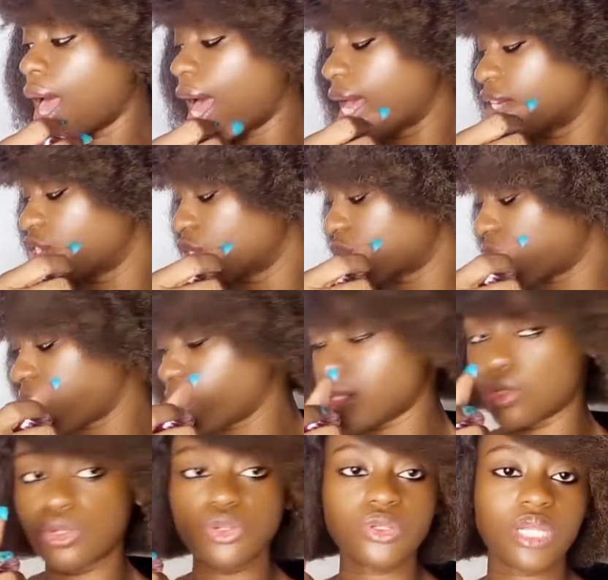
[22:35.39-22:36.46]
I just
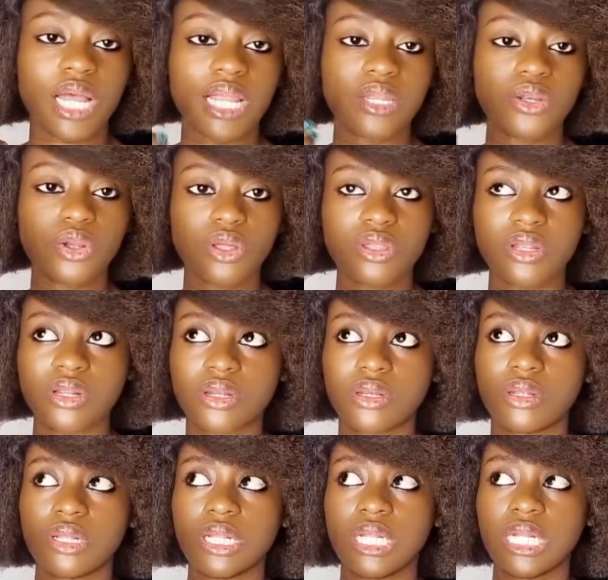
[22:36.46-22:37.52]
started to use another
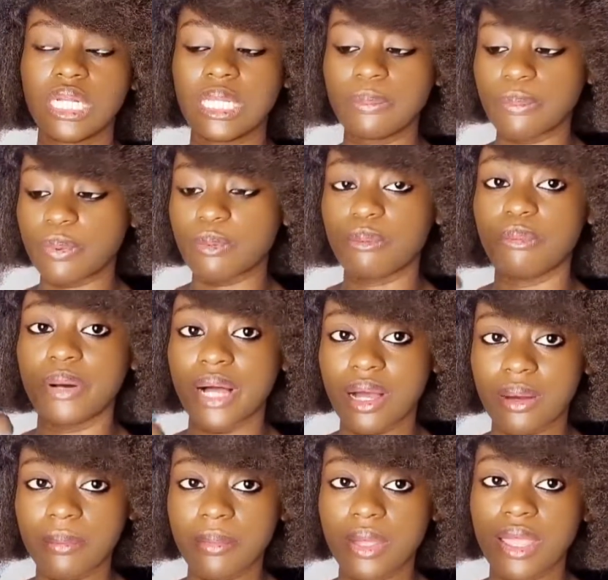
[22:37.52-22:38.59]
lip
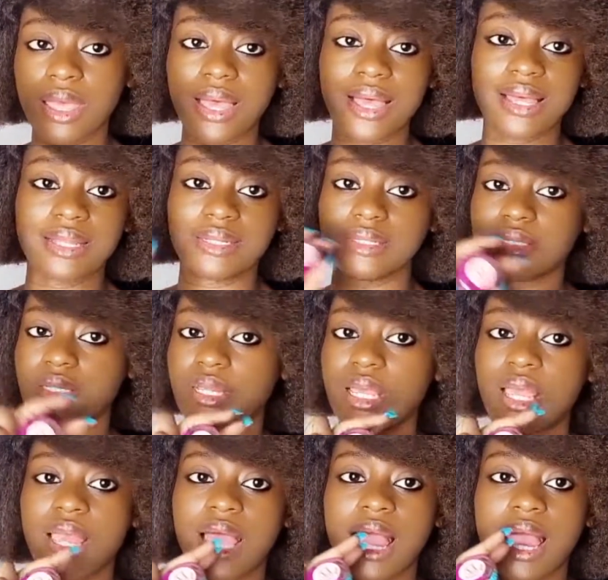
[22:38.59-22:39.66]
balm, and
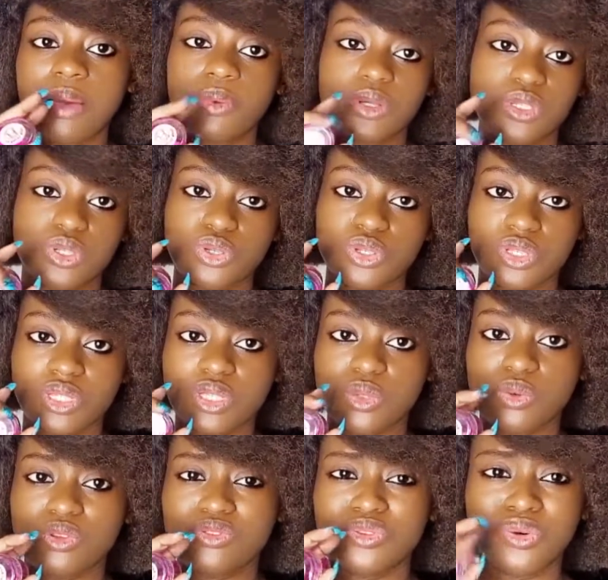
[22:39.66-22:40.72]
I wasn't using
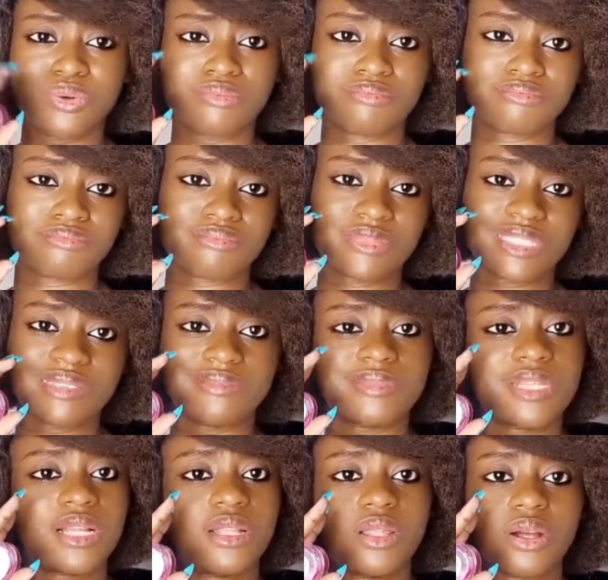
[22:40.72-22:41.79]
this one for
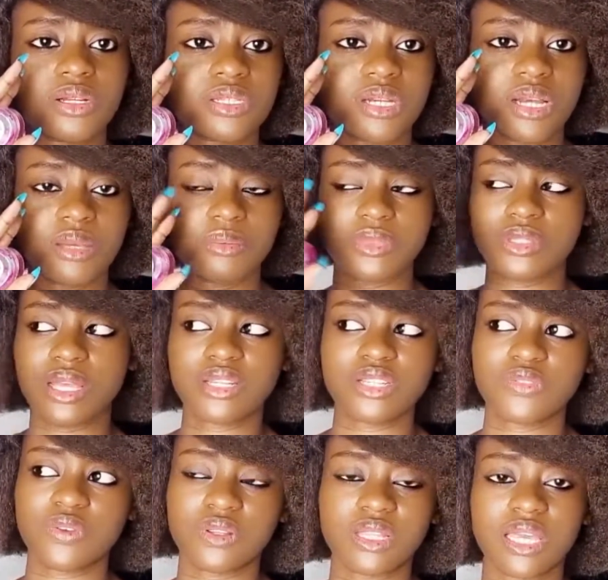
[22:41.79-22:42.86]
a long time. So I
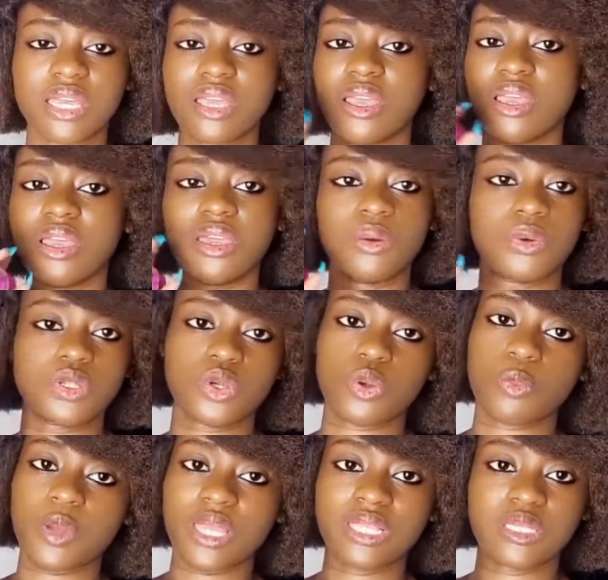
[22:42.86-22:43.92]
just felt like it was
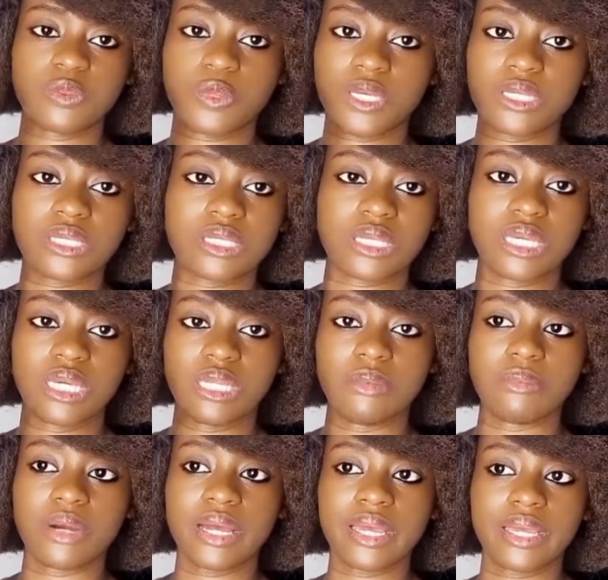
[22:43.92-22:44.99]
occupying space
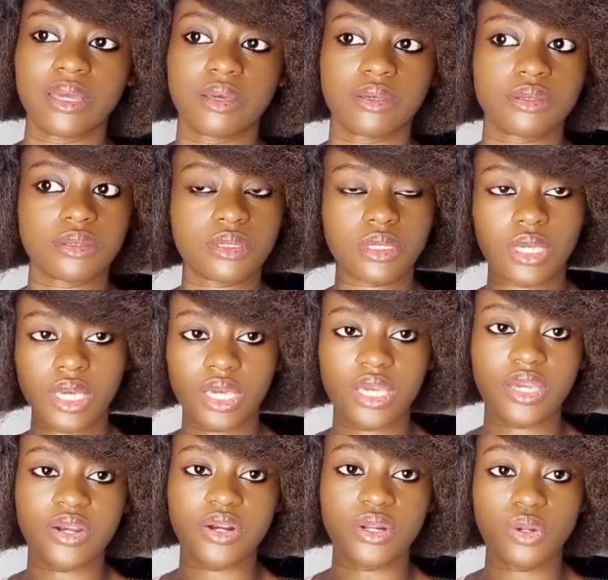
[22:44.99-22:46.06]
in my
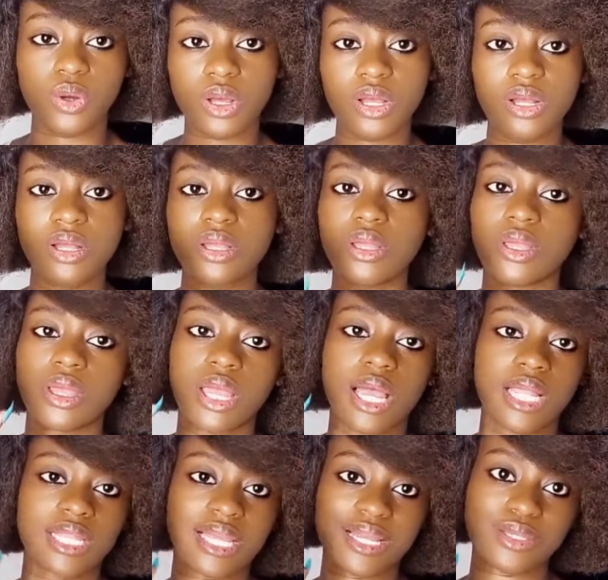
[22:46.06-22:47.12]
skincare locker,
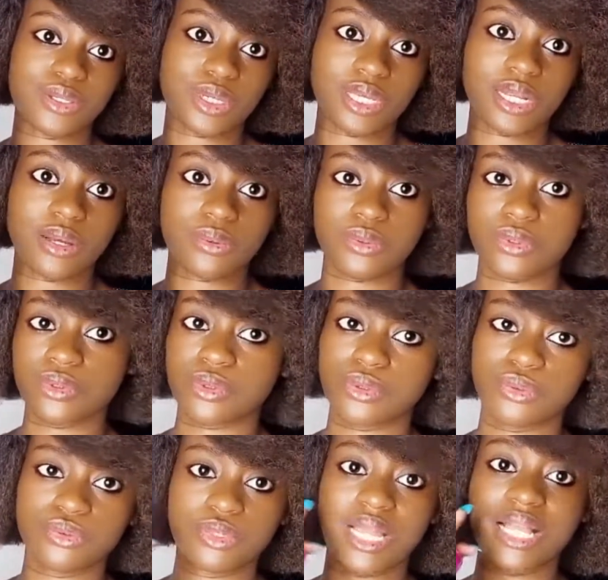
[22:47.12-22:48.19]
and I took it out.
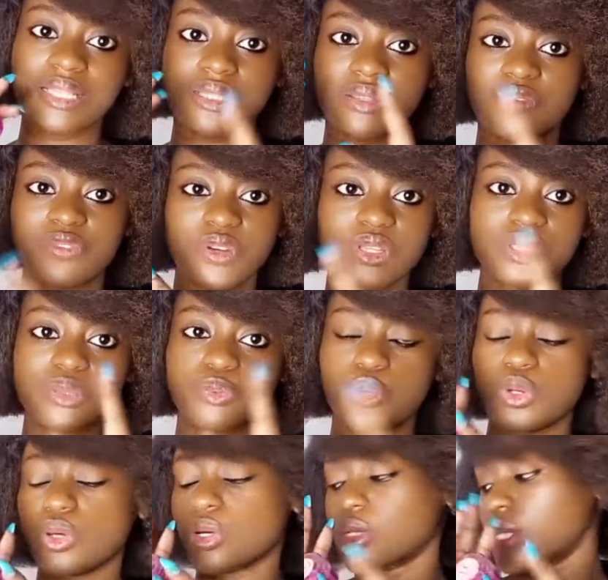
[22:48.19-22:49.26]
So that's the first
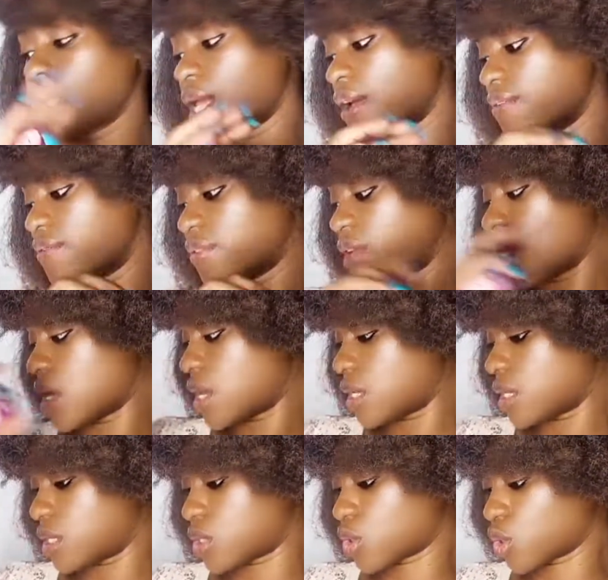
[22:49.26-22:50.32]
product that I've
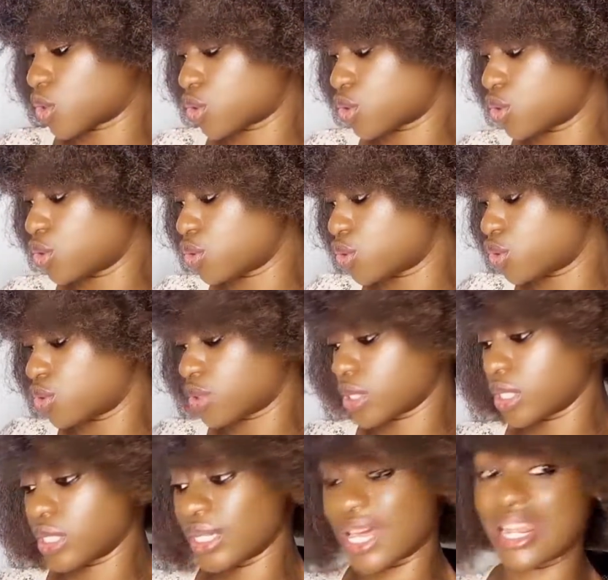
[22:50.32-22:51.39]
discontinued
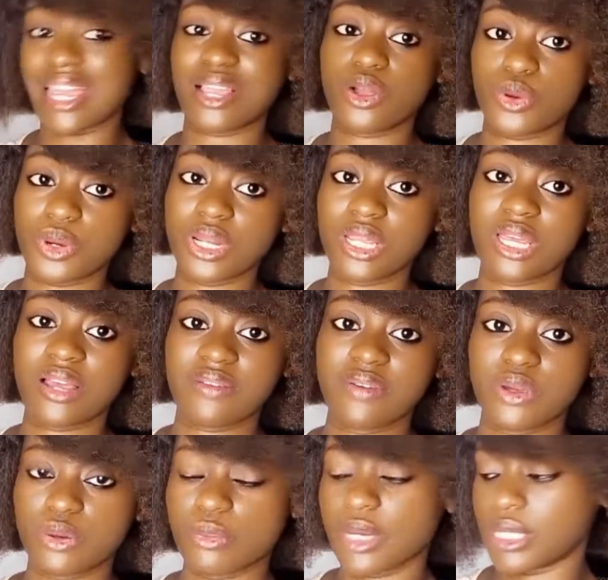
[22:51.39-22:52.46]
using that I currently have
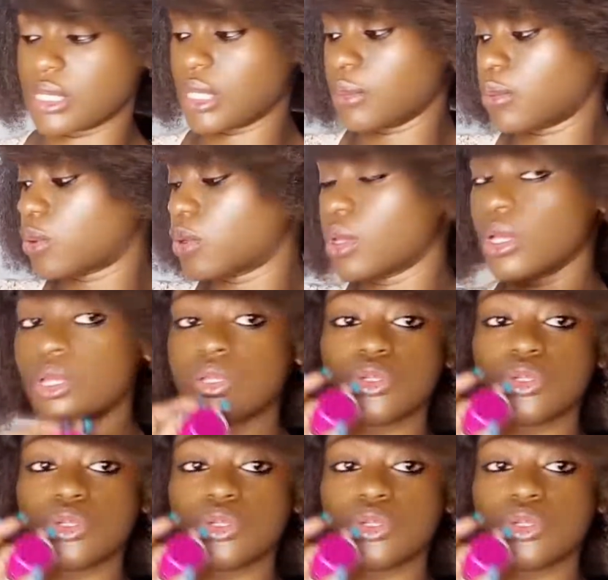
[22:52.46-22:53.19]
here on my table.